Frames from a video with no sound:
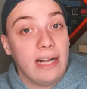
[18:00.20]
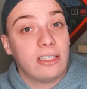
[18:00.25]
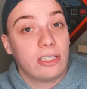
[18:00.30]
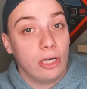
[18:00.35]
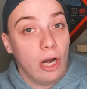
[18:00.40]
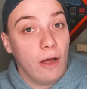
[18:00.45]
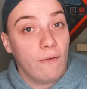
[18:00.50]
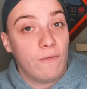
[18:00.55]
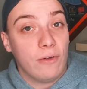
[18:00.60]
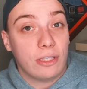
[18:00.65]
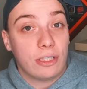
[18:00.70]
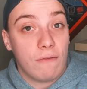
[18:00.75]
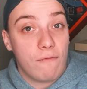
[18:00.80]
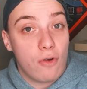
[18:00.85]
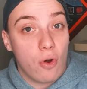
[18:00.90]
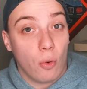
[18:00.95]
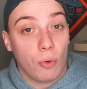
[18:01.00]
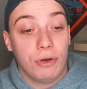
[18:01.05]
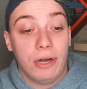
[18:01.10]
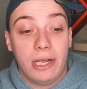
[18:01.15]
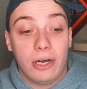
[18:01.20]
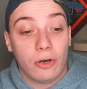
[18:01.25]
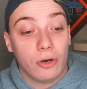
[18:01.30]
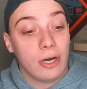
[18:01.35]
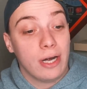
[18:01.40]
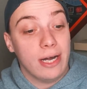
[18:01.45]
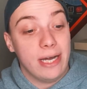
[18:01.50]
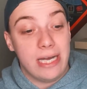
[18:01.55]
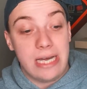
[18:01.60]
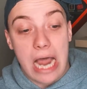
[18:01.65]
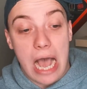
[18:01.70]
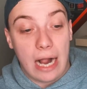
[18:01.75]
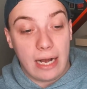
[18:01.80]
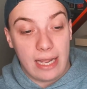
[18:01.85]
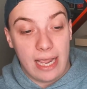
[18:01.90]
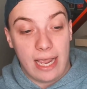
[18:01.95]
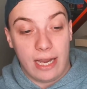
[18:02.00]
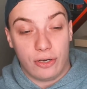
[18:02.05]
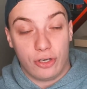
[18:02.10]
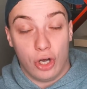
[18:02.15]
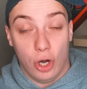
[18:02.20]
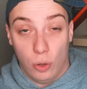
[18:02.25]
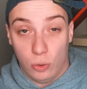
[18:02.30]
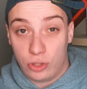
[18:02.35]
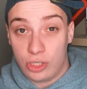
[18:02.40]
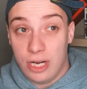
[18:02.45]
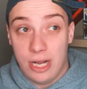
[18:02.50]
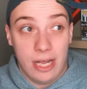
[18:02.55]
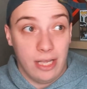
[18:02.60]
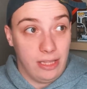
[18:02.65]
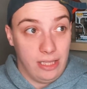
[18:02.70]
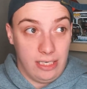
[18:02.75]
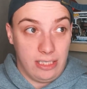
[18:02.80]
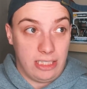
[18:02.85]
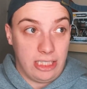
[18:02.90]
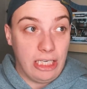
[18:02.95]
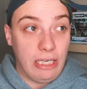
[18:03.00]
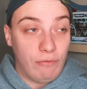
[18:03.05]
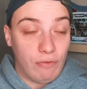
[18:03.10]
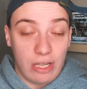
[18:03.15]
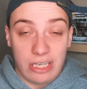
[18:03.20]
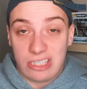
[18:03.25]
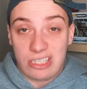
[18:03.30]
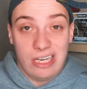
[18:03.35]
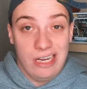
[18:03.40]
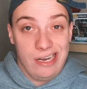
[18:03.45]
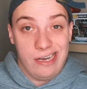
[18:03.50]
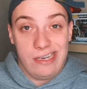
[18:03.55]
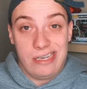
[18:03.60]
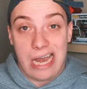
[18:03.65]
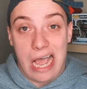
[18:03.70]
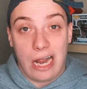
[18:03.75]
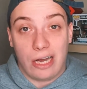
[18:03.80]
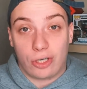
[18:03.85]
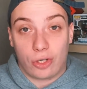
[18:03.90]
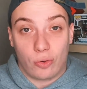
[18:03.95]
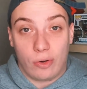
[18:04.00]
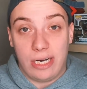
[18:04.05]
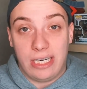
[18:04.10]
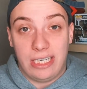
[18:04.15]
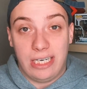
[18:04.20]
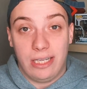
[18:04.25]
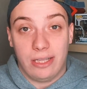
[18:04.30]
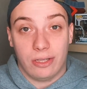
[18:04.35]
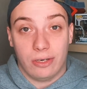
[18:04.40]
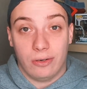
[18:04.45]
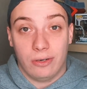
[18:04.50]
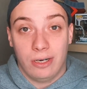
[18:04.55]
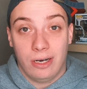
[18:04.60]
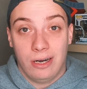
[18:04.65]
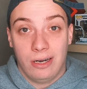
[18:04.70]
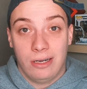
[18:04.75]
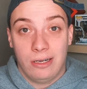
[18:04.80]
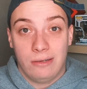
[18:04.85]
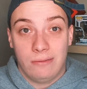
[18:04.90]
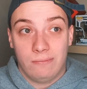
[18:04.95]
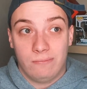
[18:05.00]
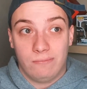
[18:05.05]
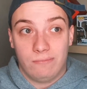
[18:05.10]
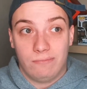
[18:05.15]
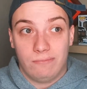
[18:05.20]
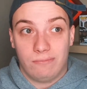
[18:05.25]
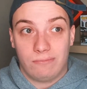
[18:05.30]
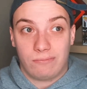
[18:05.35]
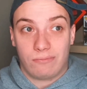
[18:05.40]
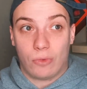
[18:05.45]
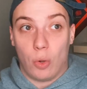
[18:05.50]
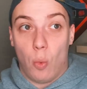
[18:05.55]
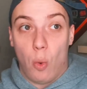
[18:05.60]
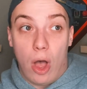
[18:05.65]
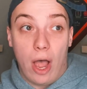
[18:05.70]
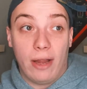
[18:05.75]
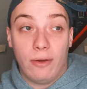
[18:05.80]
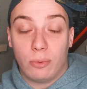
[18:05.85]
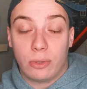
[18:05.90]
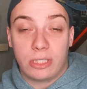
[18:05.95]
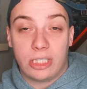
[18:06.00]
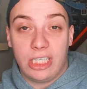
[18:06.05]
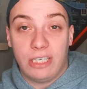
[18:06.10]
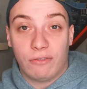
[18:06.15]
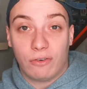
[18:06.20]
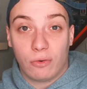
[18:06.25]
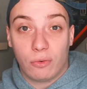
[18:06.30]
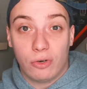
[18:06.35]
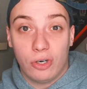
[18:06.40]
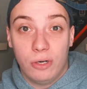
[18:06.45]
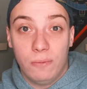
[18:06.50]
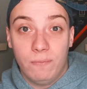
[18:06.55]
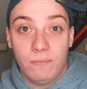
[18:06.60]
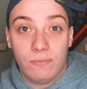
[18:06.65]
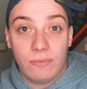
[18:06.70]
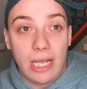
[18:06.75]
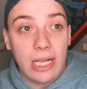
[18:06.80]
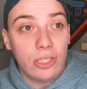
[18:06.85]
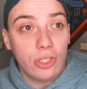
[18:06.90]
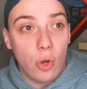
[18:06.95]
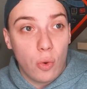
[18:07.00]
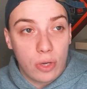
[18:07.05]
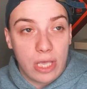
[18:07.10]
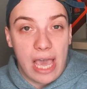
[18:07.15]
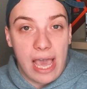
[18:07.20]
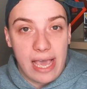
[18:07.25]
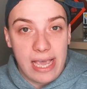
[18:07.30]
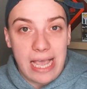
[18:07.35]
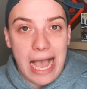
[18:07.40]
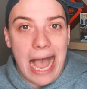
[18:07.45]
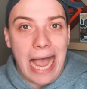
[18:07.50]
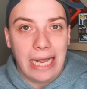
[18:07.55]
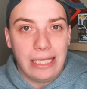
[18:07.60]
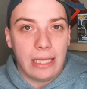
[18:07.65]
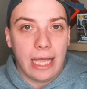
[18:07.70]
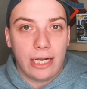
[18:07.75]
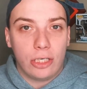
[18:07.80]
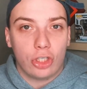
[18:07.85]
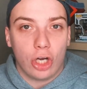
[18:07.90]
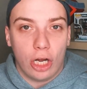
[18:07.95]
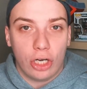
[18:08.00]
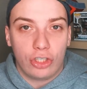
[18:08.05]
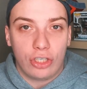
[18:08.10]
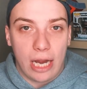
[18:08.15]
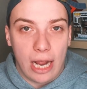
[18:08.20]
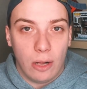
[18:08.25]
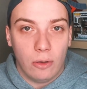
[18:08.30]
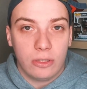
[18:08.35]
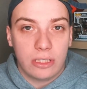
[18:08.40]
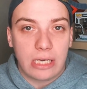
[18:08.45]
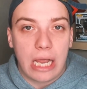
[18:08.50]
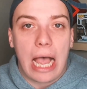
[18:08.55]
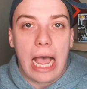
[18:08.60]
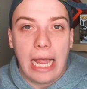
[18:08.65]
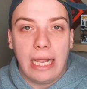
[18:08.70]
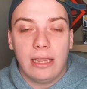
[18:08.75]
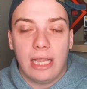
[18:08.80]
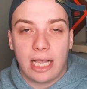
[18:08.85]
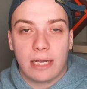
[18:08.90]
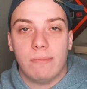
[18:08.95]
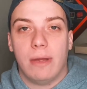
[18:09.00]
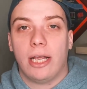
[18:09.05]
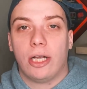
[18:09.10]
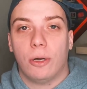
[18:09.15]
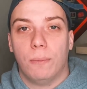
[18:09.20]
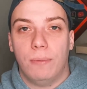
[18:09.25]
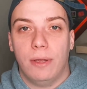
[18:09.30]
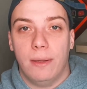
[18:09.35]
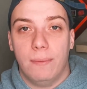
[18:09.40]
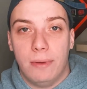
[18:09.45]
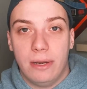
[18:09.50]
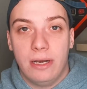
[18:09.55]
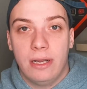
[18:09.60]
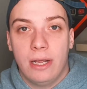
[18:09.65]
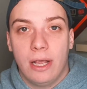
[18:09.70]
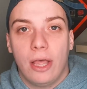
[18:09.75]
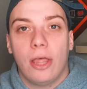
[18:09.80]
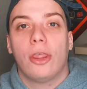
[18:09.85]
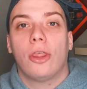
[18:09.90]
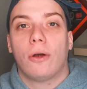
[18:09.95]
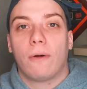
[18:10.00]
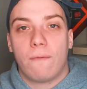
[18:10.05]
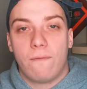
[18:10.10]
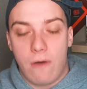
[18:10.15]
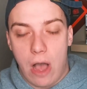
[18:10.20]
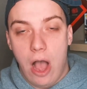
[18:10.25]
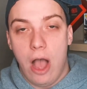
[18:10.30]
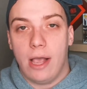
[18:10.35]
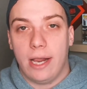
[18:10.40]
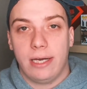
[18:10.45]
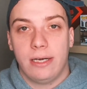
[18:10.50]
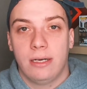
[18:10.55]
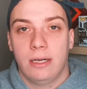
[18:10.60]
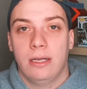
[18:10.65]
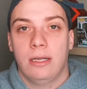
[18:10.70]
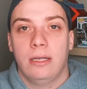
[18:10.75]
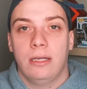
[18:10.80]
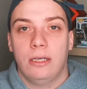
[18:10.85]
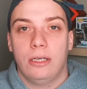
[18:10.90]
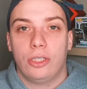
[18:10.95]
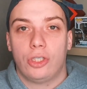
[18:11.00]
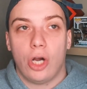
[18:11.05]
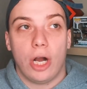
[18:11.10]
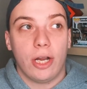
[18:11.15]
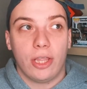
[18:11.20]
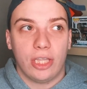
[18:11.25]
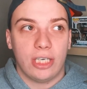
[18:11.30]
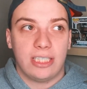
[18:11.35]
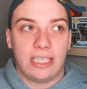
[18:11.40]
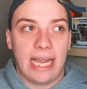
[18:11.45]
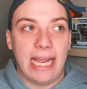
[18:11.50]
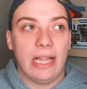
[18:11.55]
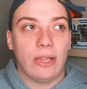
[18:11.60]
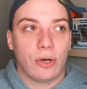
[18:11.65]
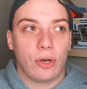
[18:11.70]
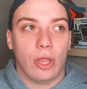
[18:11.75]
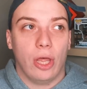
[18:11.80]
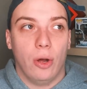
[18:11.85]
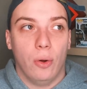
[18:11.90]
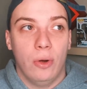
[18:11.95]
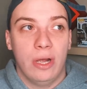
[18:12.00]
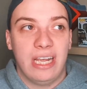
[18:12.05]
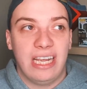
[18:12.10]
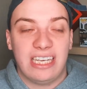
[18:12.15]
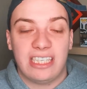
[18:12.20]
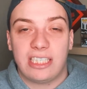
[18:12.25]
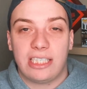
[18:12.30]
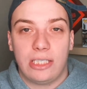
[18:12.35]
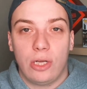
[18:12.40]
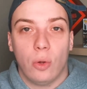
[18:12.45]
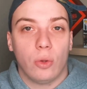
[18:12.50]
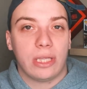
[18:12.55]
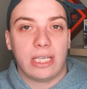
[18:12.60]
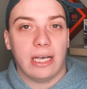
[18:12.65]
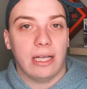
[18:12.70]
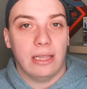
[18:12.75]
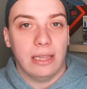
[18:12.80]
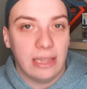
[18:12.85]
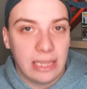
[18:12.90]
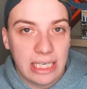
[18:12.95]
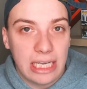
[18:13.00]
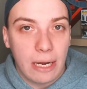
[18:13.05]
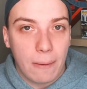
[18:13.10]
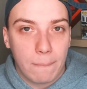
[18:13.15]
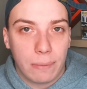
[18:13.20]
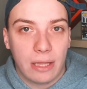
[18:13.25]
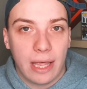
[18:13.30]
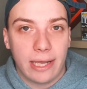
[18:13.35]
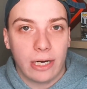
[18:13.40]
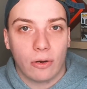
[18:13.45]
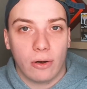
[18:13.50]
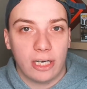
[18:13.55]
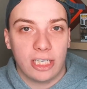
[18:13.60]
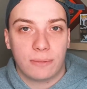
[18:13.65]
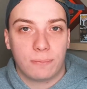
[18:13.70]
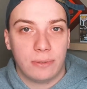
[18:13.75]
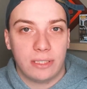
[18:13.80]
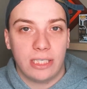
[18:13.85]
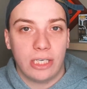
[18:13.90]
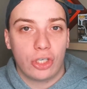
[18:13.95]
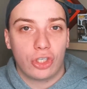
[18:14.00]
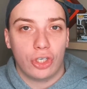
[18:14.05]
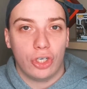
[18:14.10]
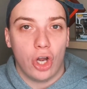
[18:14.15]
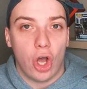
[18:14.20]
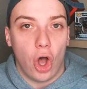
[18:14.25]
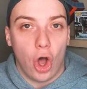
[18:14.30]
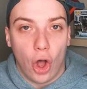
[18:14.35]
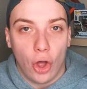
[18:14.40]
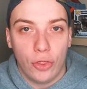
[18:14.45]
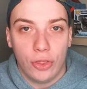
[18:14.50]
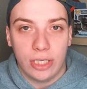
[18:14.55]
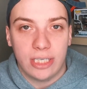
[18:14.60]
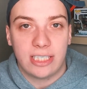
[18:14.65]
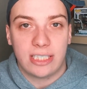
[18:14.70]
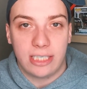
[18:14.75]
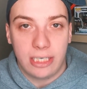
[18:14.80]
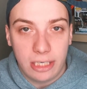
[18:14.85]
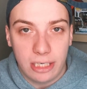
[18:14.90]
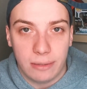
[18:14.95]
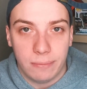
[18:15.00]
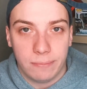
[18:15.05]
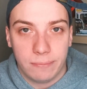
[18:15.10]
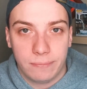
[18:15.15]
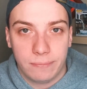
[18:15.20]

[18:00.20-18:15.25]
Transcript: an offensive coordinator, not a head coach. The defense, not great either. The wide receiver room, it's okay. I like Josh Downs. I like Michael Pittman. They're fine. Jonathan Taylor, though, is the only elite player at his position on this team.